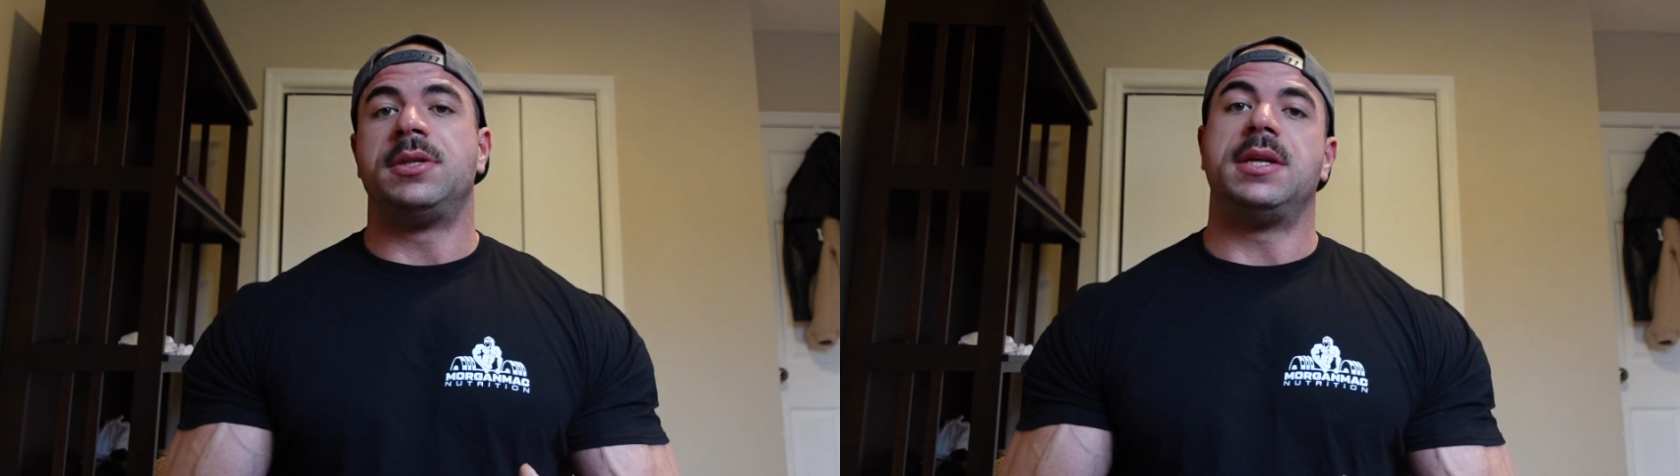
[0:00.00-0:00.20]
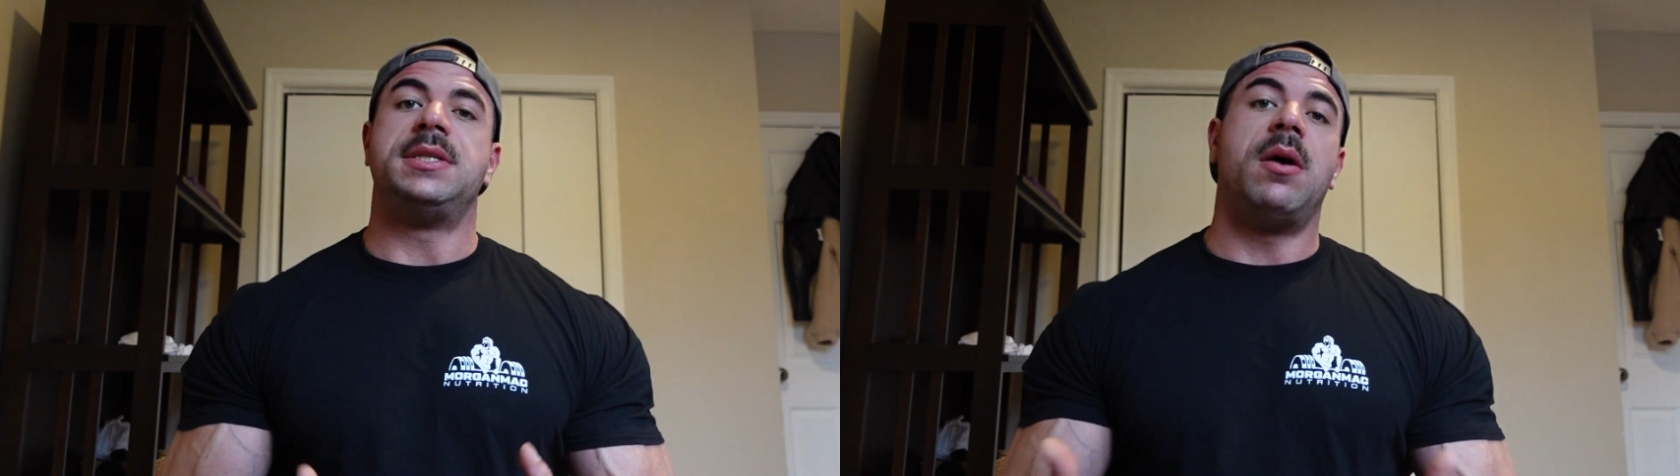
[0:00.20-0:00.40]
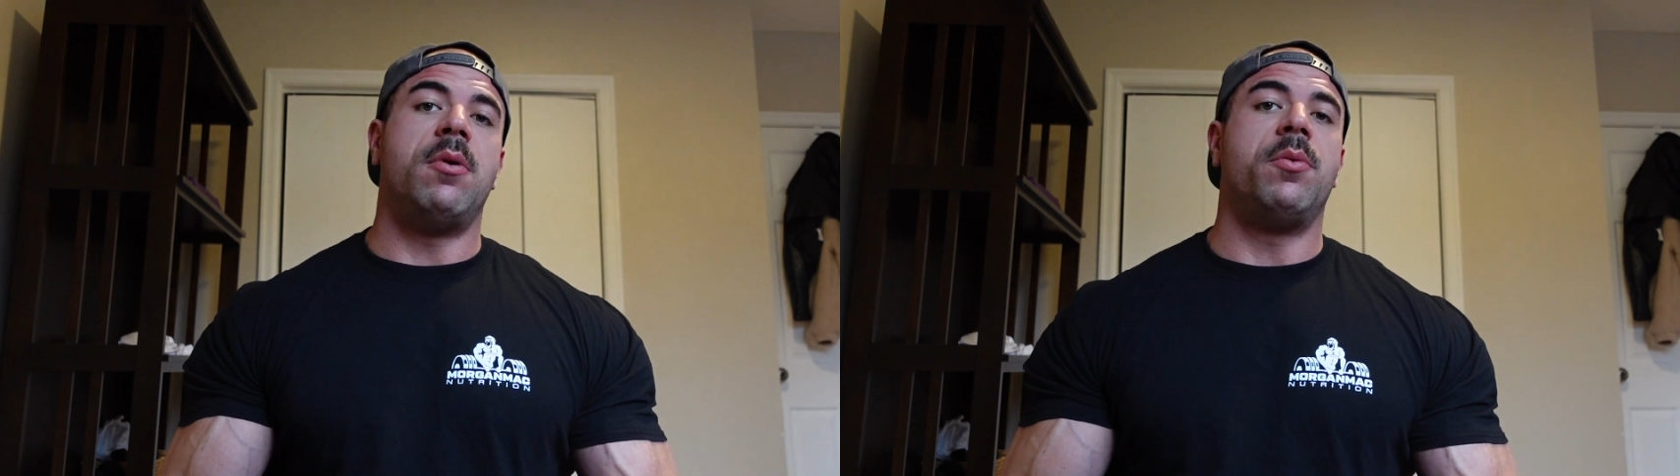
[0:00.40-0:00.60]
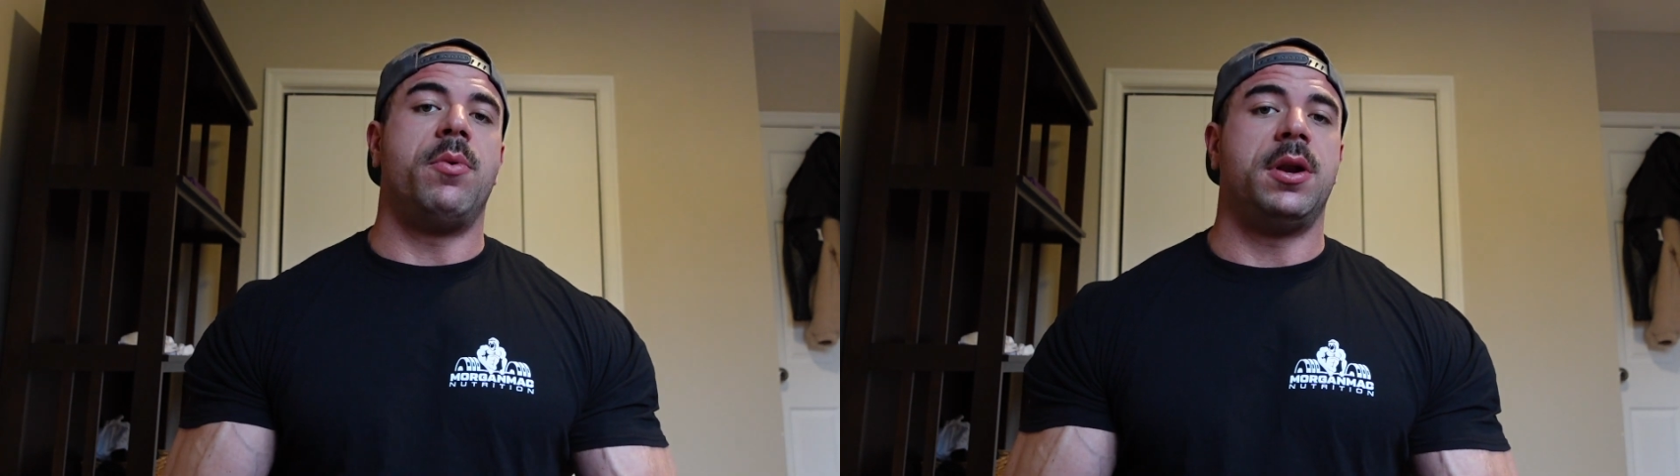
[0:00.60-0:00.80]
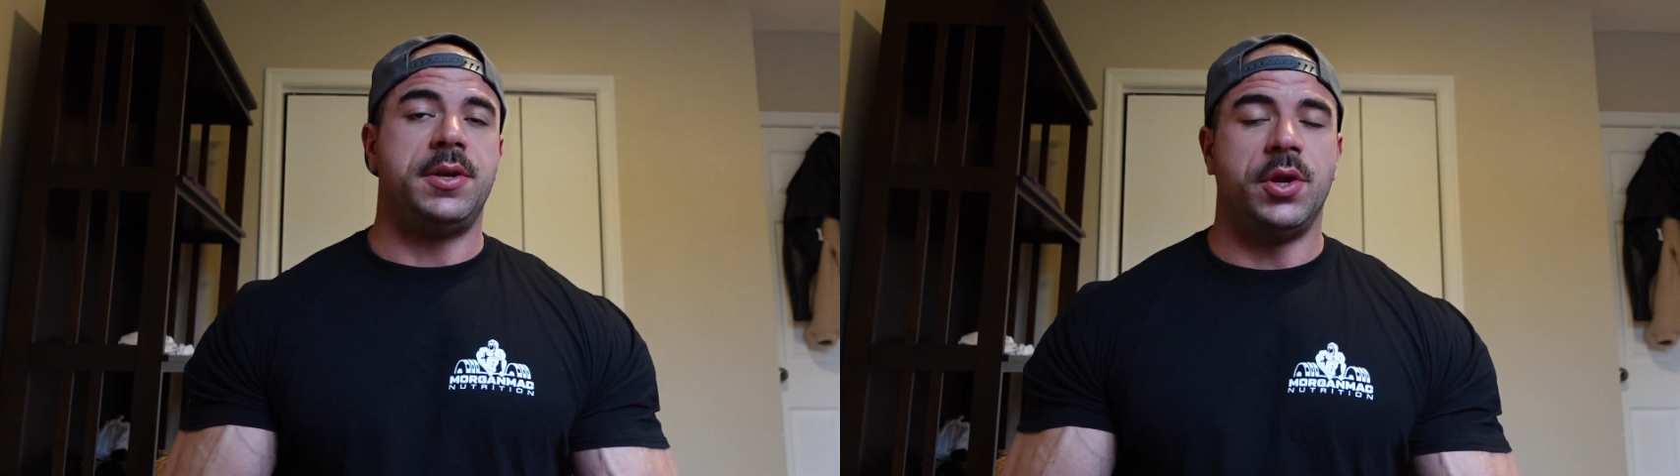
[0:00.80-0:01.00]
So that's not what we
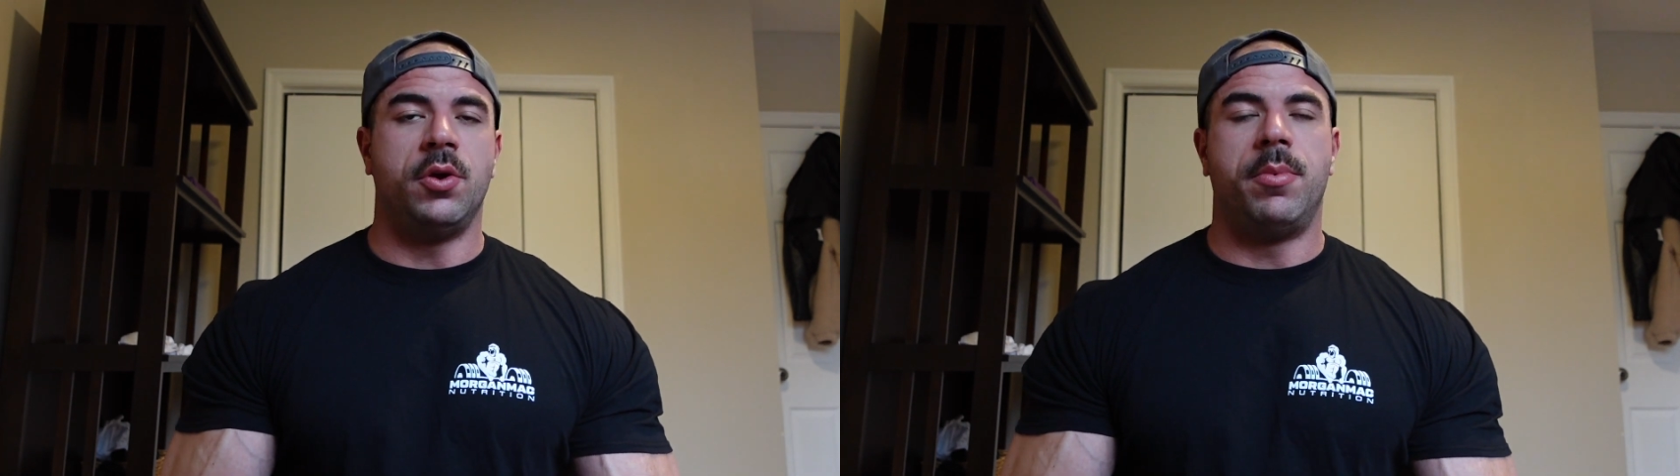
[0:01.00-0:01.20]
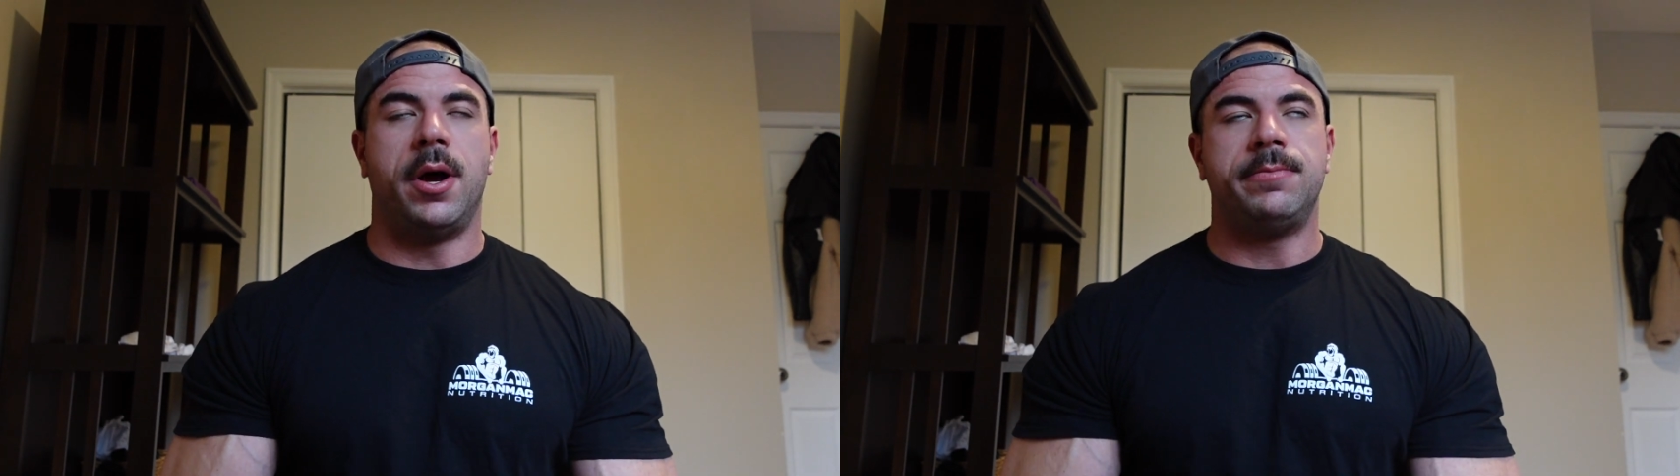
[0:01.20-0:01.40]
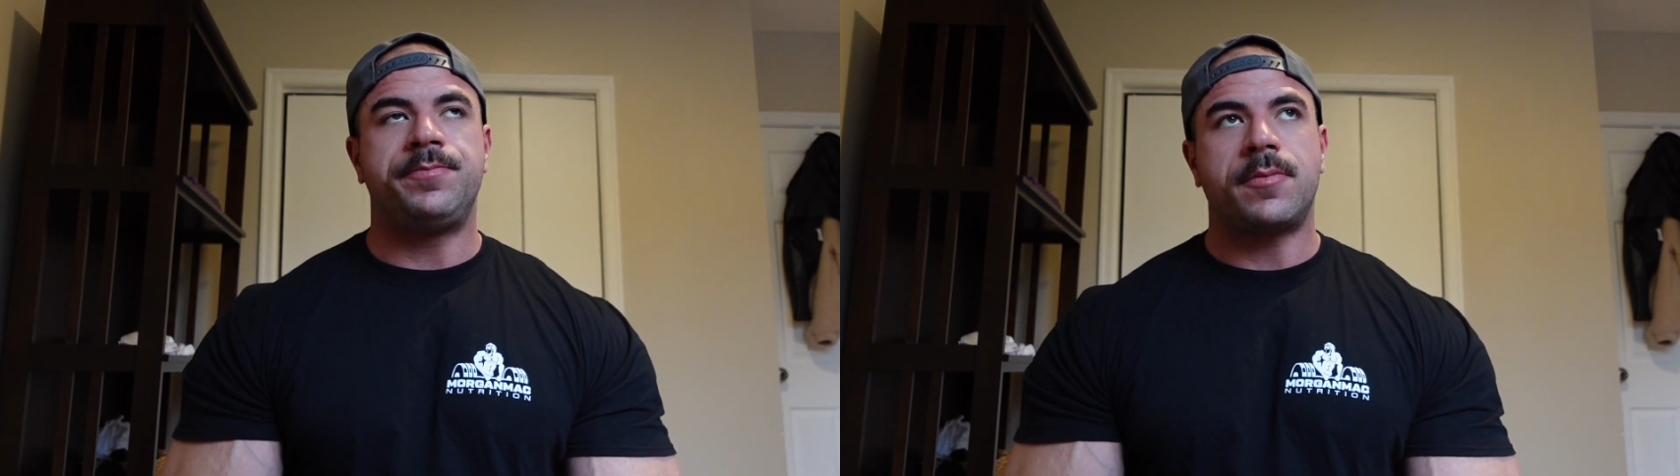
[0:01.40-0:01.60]
want to do, but